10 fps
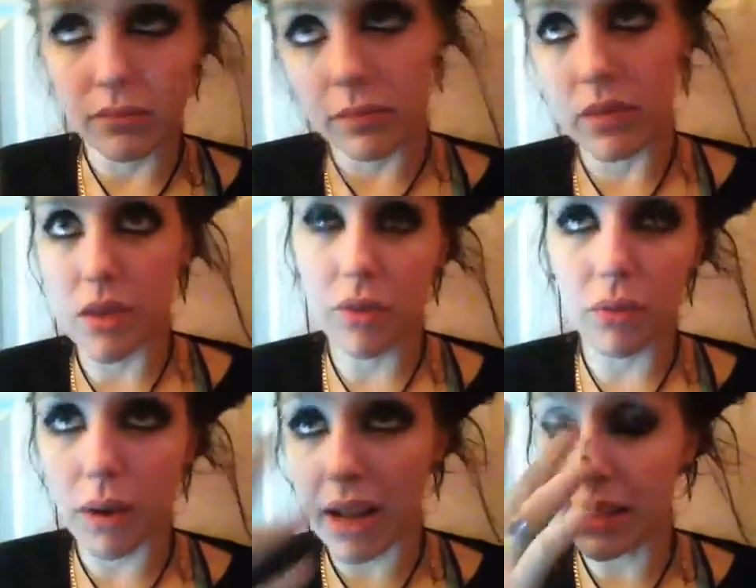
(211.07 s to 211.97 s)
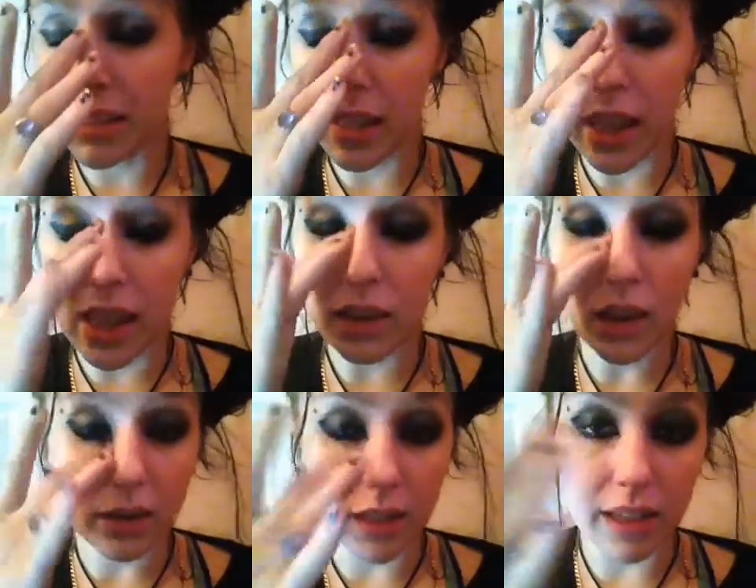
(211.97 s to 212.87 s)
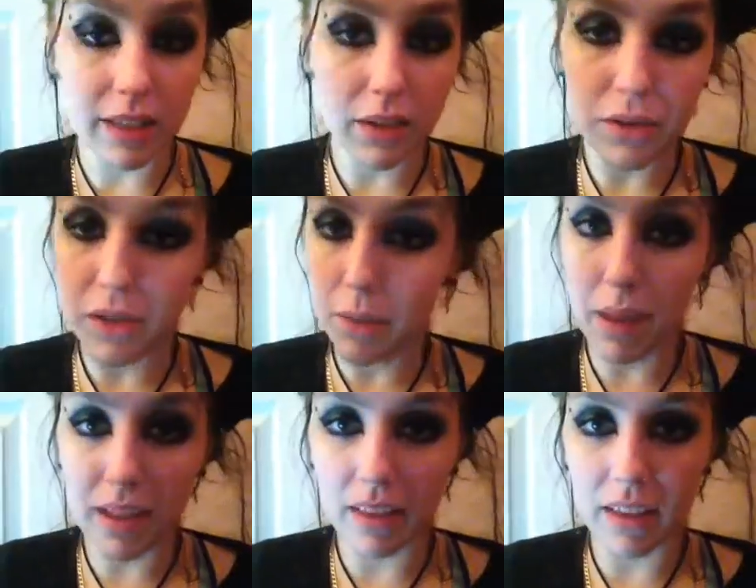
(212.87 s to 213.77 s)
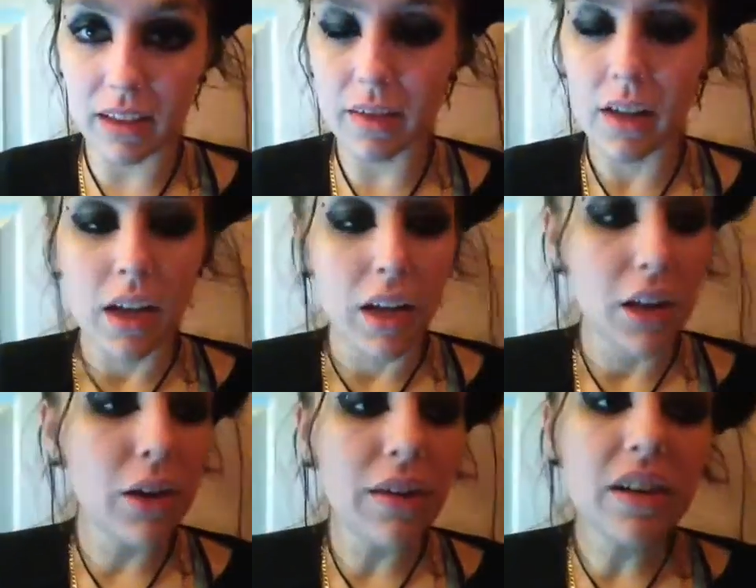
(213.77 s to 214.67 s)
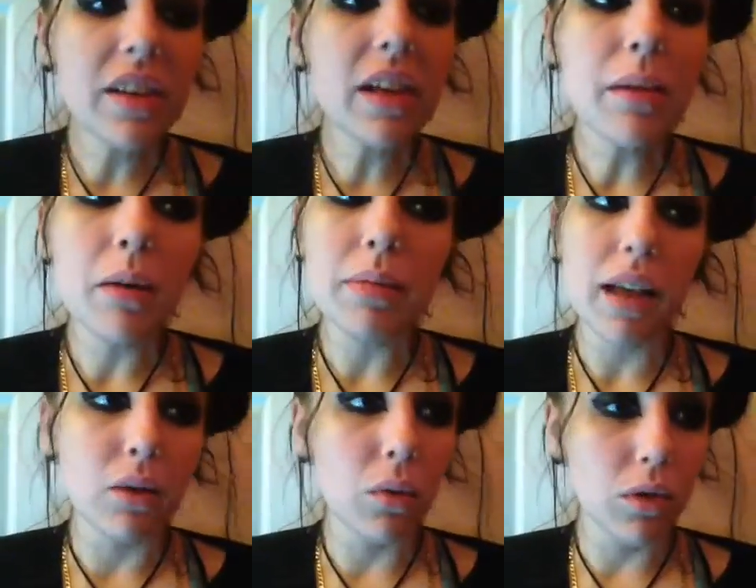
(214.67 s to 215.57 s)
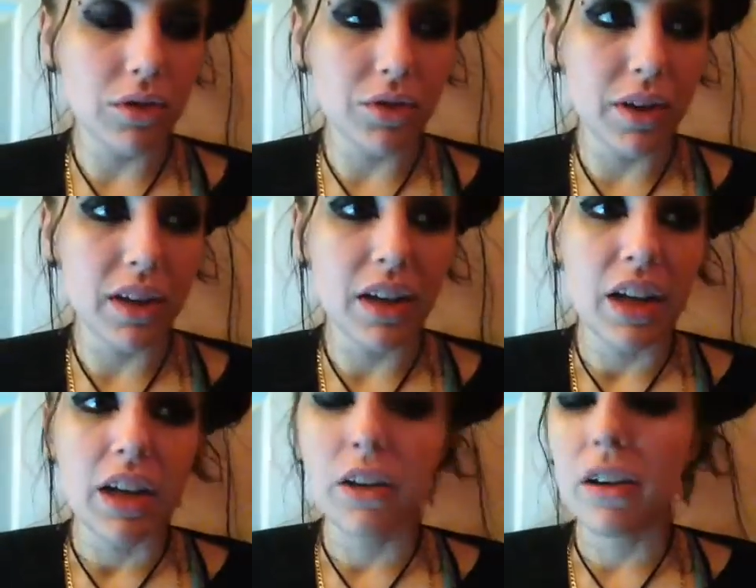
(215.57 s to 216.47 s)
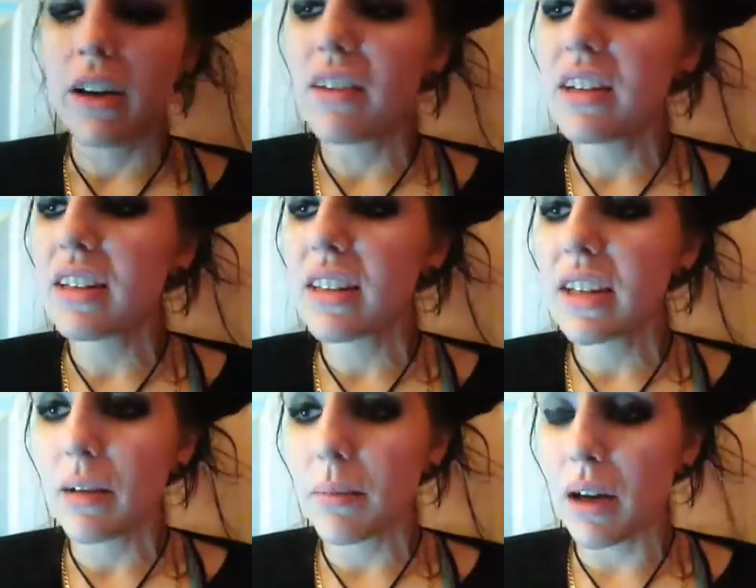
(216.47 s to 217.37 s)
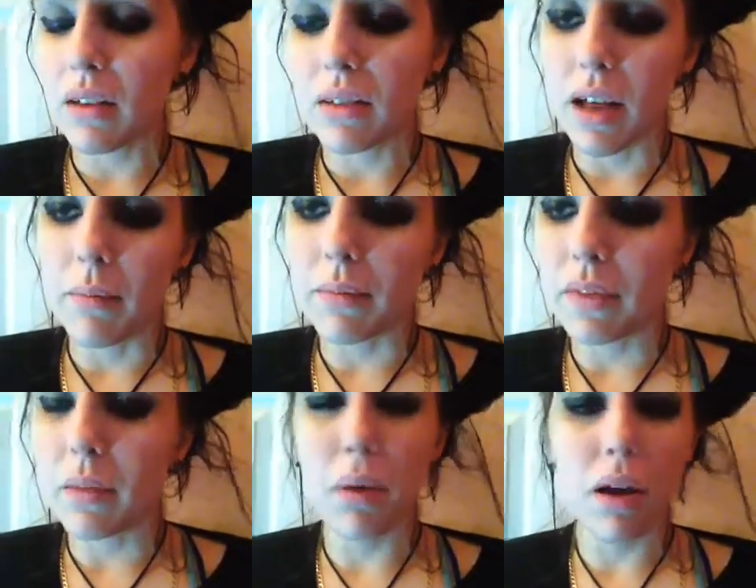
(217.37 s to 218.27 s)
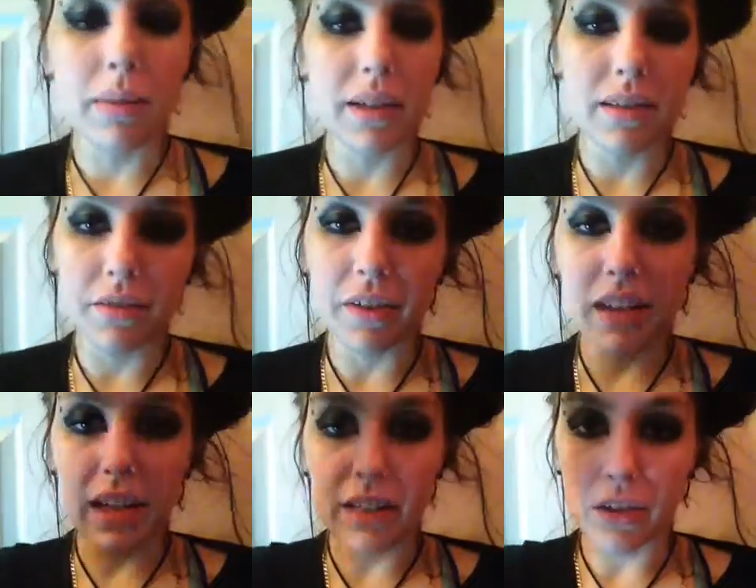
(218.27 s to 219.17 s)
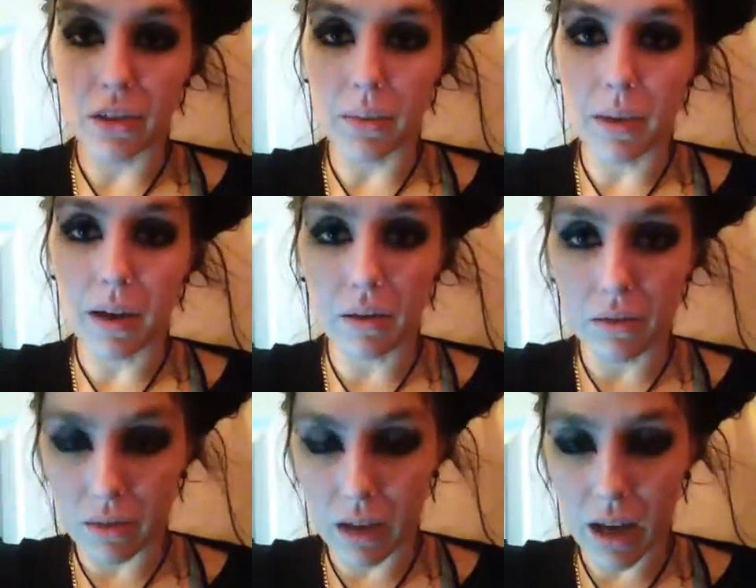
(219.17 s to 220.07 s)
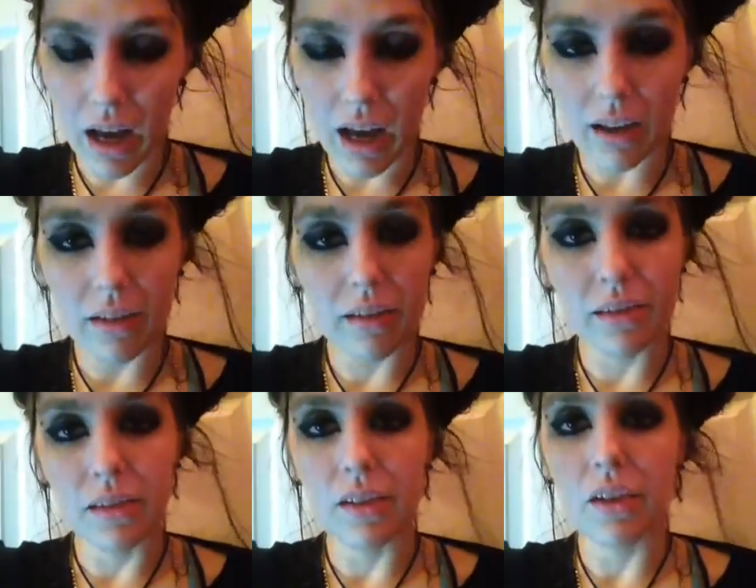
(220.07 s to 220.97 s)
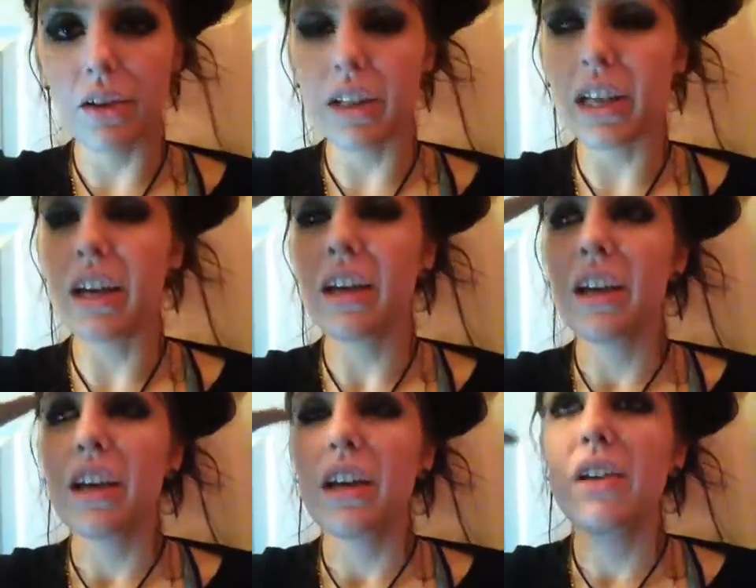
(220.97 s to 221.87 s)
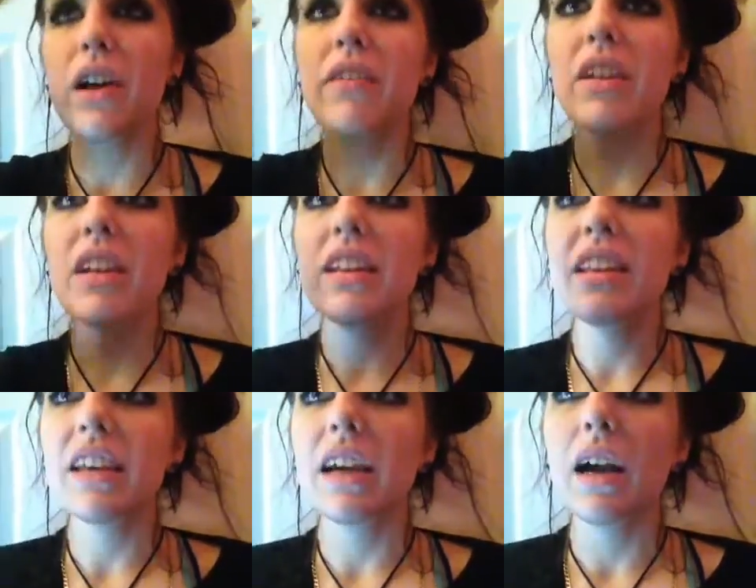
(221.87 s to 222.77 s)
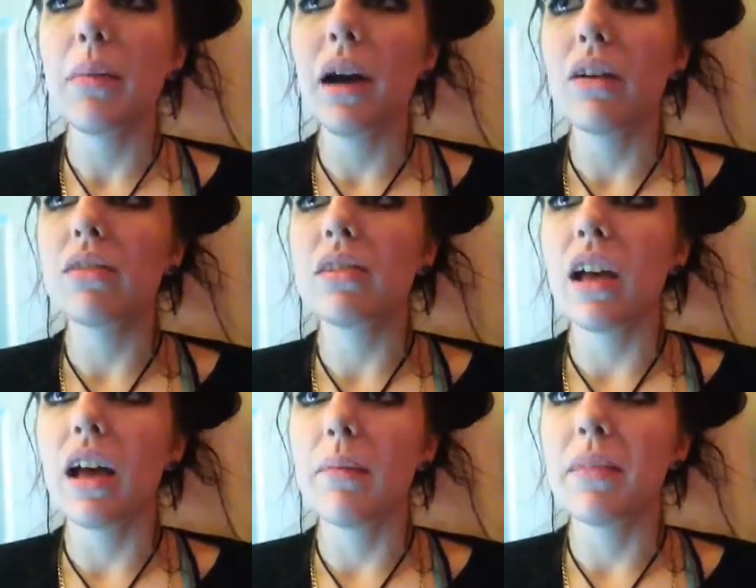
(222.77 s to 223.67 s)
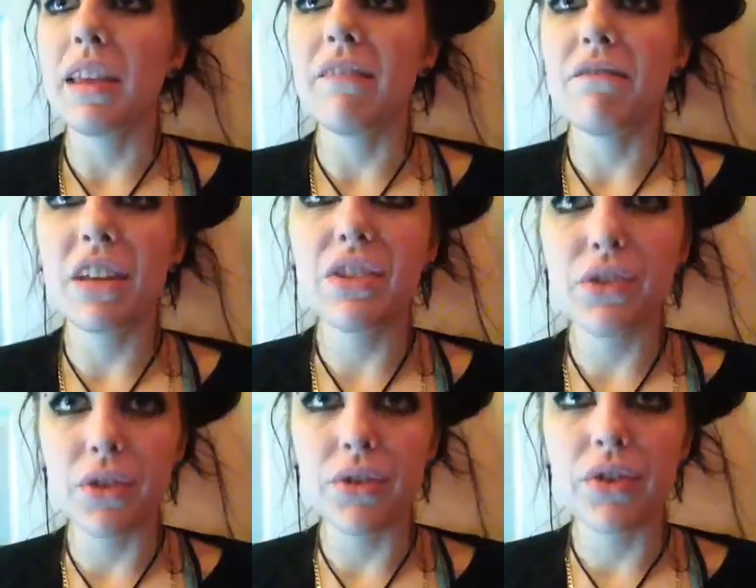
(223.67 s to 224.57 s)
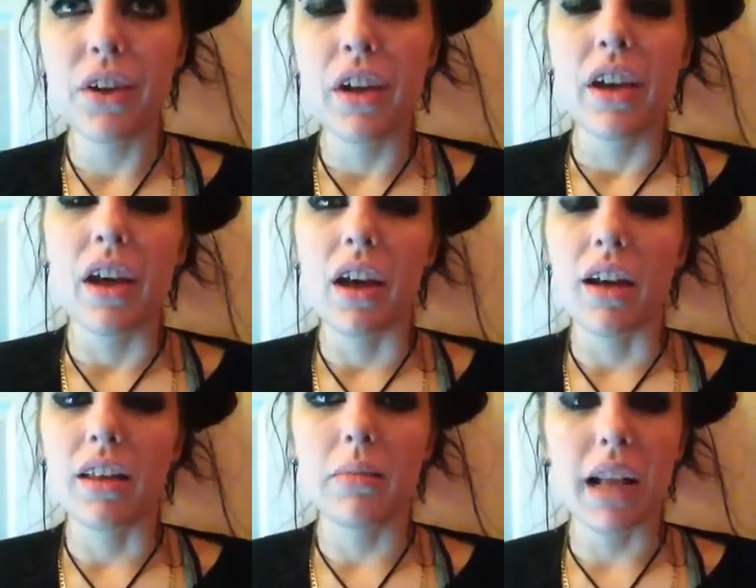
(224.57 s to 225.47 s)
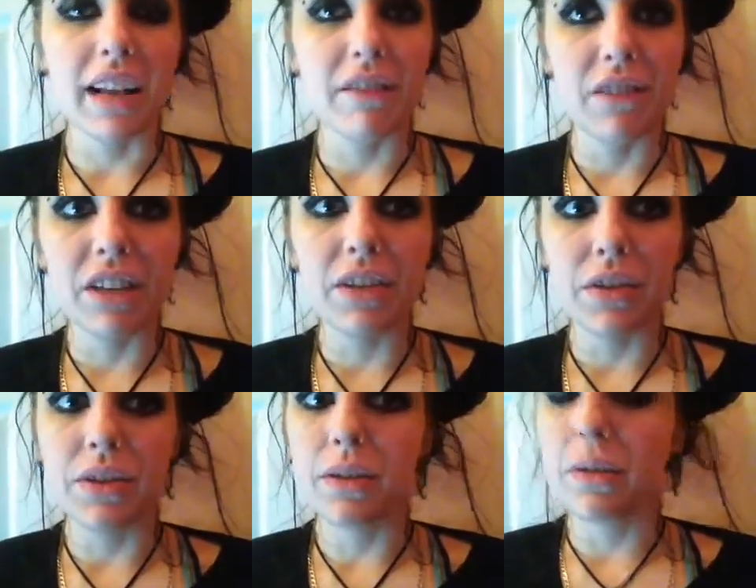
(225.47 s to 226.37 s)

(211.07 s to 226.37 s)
civil rights, and Dr. King. Those are your main things. You don't have anything about Black Wall Street. You don't have anything about the bombings in Philly I talked about earlier. You don't have anything about the inventors, the Black inventors,